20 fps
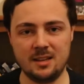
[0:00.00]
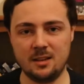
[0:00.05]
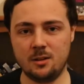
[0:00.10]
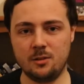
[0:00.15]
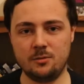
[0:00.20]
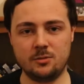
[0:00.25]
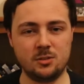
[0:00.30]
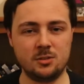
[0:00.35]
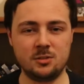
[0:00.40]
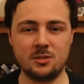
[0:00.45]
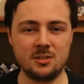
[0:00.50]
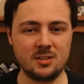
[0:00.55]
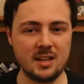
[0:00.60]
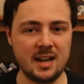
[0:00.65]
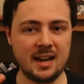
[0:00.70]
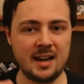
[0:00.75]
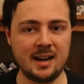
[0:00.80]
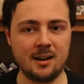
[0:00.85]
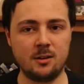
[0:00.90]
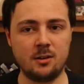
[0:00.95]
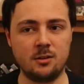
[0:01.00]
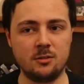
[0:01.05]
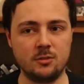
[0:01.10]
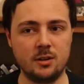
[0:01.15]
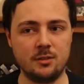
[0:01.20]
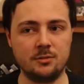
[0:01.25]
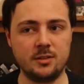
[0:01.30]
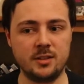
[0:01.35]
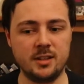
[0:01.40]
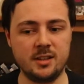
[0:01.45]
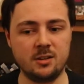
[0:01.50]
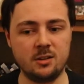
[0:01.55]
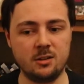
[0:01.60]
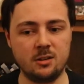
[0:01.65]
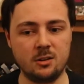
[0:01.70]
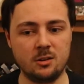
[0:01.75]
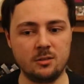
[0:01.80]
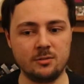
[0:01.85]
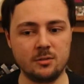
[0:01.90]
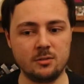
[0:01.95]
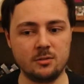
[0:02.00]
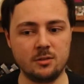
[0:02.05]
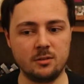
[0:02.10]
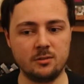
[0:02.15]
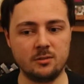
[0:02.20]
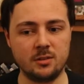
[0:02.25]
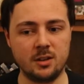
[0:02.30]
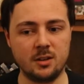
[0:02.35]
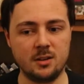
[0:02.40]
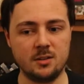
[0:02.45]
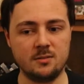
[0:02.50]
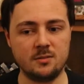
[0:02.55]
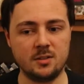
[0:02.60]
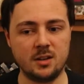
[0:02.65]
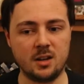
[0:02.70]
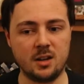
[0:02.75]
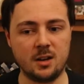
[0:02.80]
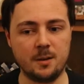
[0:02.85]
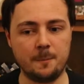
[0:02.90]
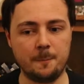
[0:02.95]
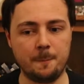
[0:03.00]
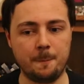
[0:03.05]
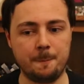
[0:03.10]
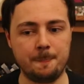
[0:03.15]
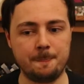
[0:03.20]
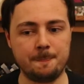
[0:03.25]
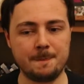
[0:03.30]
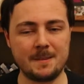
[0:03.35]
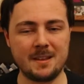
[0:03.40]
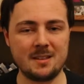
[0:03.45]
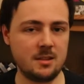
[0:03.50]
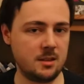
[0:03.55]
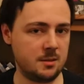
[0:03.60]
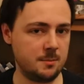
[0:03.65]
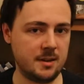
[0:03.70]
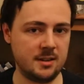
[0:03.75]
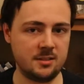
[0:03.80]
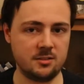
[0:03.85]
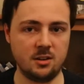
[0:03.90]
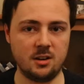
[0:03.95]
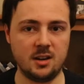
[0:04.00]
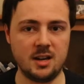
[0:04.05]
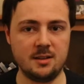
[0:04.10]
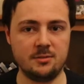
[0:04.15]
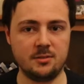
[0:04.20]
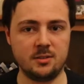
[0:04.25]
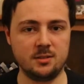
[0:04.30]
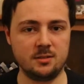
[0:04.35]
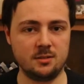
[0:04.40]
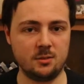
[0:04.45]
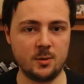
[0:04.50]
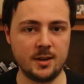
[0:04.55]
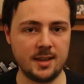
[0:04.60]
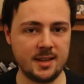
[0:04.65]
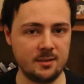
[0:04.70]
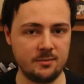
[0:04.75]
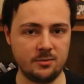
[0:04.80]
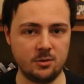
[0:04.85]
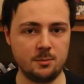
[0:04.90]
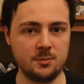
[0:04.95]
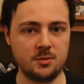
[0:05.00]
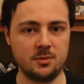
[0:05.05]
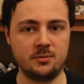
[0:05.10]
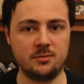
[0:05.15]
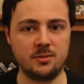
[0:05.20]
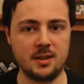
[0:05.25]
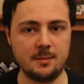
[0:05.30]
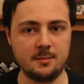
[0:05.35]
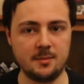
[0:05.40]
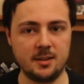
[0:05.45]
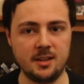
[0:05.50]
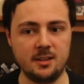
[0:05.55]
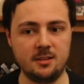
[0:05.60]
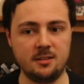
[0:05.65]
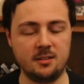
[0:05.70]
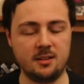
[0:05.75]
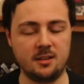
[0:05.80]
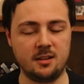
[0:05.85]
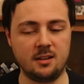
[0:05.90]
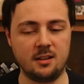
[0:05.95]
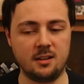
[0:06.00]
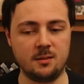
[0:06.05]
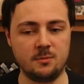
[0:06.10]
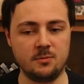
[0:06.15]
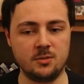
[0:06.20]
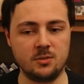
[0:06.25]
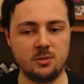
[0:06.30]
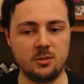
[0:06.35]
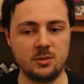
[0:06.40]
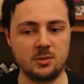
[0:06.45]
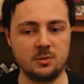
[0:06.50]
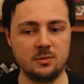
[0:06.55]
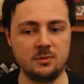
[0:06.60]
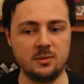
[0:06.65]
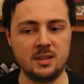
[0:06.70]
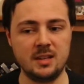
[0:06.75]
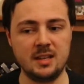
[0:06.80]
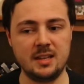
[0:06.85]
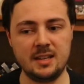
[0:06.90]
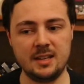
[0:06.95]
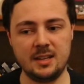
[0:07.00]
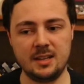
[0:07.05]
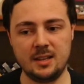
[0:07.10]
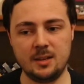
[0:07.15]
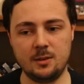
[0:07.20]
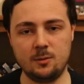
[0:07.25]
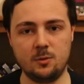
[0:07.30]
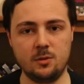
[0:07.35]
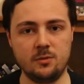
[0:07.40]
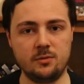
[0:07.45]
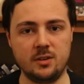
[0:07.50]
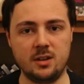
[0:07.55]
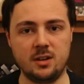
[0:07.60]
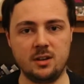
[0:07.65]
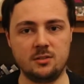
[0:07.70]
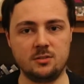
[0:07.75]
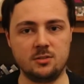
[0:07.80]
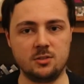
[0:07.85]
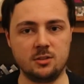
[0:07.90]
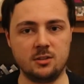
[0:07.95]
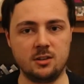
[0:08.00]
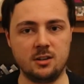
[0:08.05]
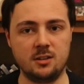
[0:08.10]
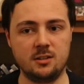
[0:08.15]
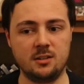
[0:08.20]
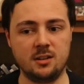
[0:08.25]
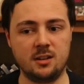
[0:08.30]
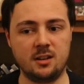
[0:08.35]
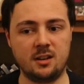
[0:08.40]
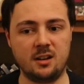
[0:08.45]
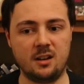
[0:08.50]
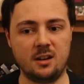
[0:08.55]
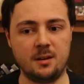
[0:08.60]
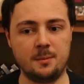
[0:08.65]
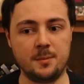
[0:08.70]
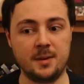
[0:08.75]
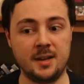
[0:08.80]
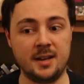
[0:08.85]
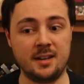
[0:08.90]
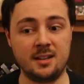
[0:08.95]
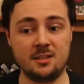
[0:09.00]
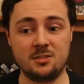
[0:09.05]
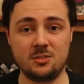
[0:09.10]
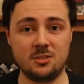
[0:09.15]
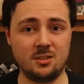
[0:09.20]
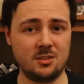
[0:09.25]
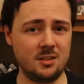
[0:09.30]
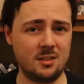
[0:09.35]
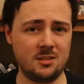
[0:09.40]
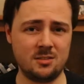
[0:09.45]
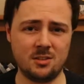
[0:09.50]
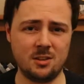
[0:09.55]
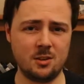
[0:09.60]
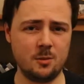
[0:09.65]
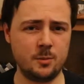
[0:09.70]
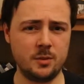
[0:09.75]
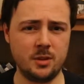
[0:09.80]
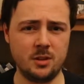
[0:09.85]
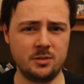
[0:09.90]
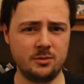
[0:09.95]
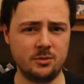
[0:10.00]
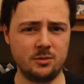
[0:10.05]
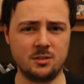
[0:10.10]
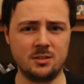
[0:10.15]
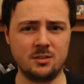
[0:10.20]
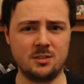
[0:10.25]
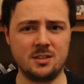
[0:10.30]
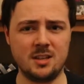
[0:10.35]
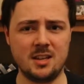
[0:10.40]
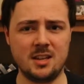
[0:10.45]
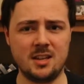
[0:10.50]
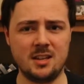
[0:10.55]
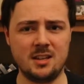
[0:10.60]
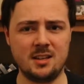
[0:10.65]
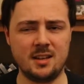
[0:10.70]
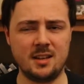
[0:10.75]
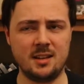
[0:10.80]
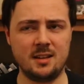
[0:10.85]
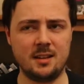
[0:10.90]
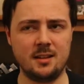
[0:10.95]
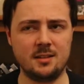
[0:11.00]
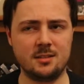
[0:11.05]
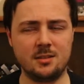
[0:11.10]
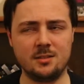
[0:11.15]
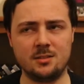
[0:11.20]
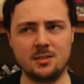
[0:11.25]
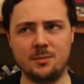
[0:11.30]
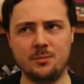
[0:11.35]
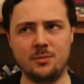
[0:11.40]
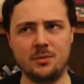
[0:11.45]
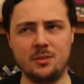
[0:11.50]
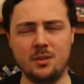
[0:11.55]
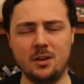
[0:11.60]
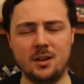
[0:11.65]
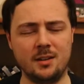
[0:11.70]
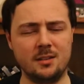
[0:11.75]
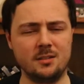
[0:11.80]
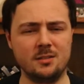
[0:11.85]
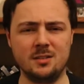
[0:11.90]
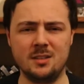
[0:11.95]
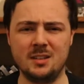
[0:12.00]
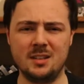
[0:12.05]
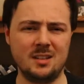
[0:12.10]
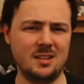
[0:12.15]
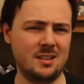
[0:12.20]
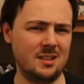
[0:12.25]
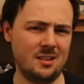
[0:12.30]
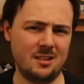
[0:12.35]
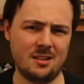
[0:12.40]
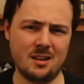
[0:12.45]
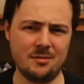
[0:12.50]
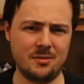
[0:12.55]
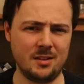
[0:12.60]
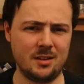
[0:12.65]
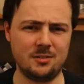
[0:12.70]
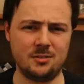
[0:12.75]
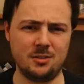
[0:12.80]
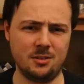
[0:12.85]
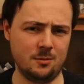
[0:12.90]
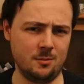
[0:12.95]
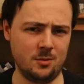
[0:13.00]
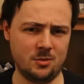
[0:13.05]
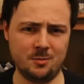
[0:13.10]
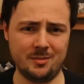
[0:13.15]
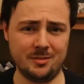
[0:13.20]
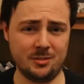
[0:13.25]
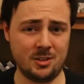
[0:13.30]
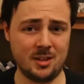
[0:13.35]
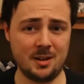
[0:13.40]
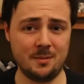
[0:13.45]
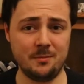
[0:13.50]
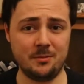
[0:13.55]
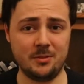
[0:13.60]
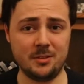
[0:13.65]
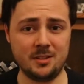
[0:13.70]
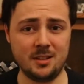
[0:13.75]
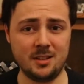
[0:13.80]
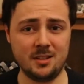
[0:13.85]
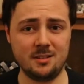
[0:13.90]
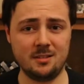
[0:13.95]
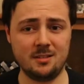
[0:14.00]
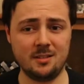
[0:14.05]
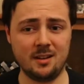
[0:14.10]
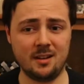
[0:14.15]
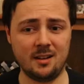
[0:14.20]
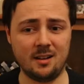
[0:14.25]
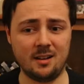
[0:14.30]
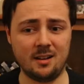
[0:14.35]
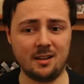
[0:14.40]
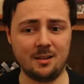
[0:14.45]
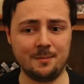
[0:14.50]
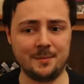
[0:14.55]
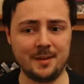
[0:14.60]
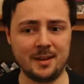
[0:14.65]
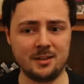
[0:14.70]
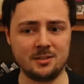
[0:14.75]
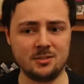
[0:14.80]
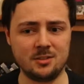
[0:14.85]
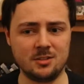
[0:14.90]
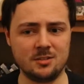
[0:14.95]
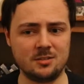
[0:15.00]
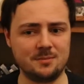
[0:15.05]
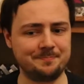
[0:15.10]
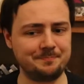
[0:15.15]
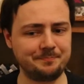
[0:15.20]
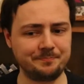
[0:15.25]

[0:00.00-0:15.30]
of just this hour, roughly, of a kind of this man's life and the way he forms a family, of course, with Dora, and it's just, it's so beautiful to see. It's just something that I found so much comfort in, and just